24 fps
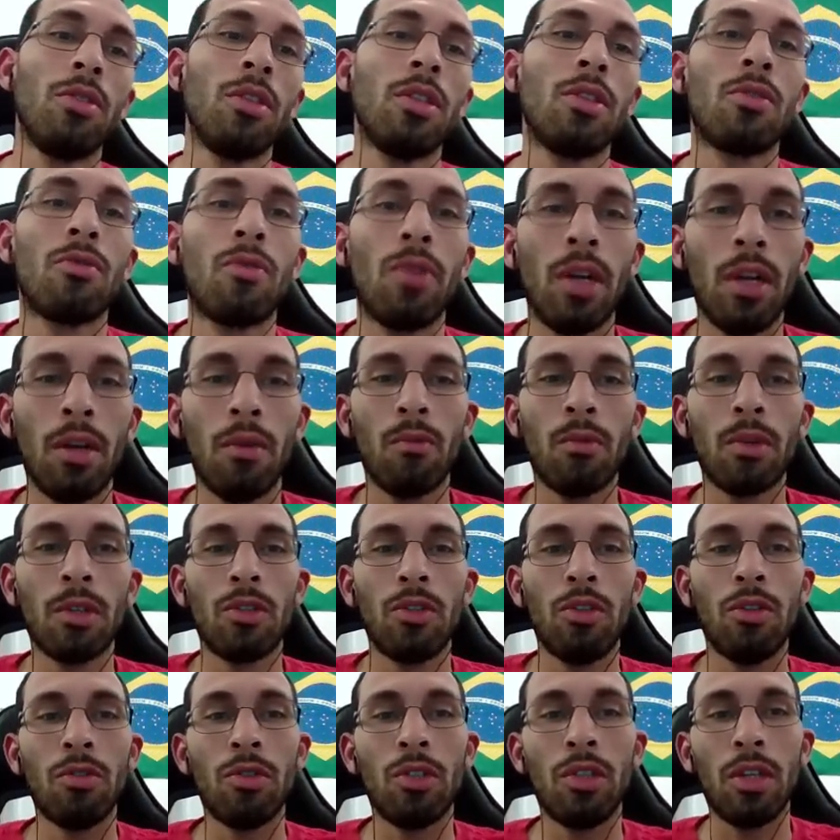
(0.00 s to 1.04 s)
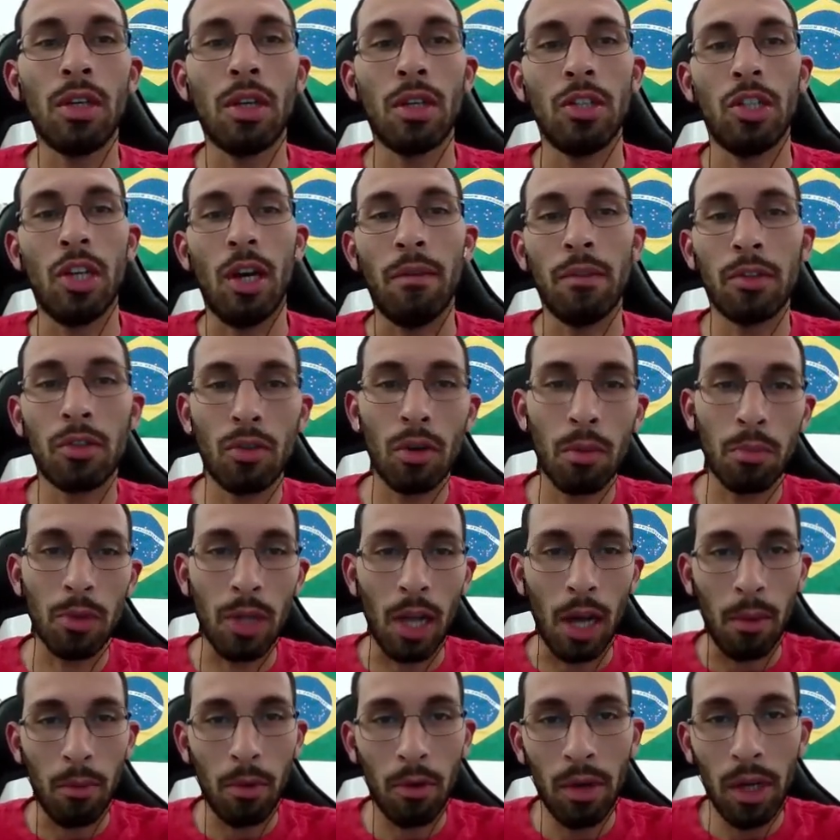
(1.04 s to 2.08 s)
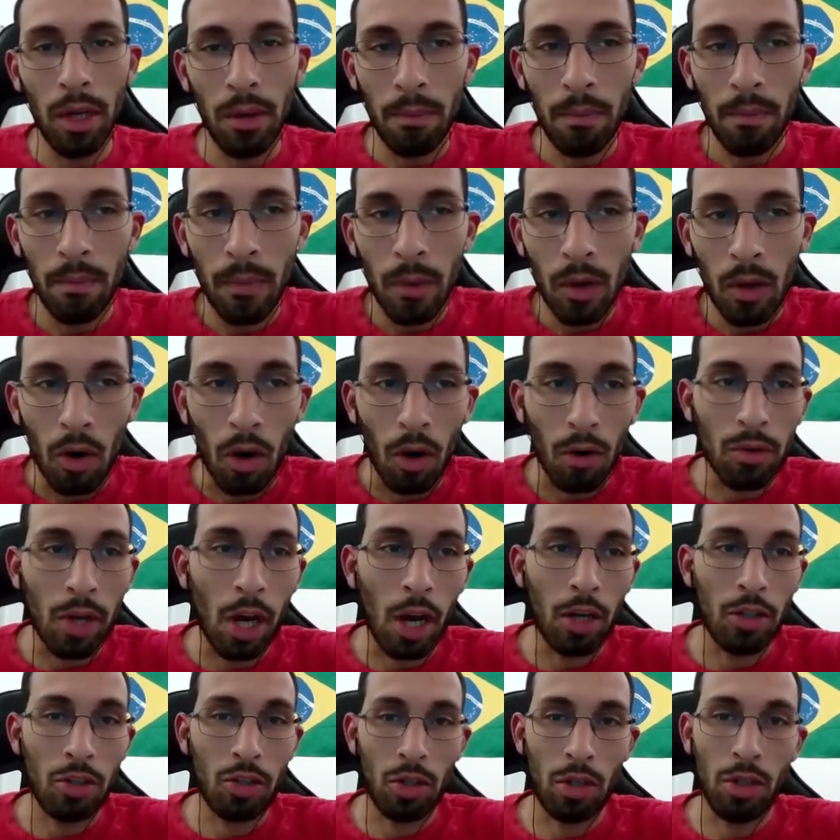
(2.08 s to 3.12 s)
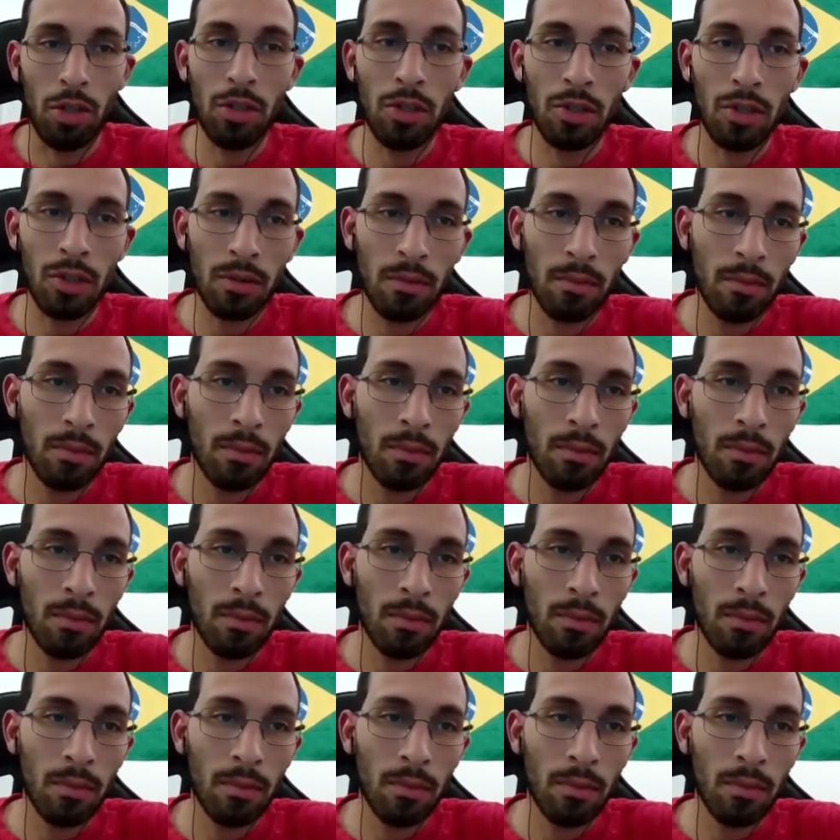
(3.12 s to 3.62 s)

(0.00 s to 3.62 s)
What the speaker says: screen was using a JavaScript library called HighCharts